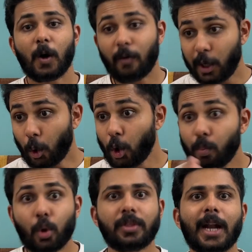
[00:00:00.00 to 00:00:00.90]
Why don't you
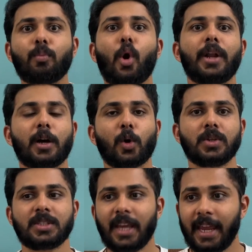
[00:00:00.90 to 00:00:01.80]
put that point
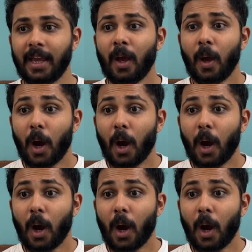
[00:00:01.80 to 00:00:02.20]
across, saying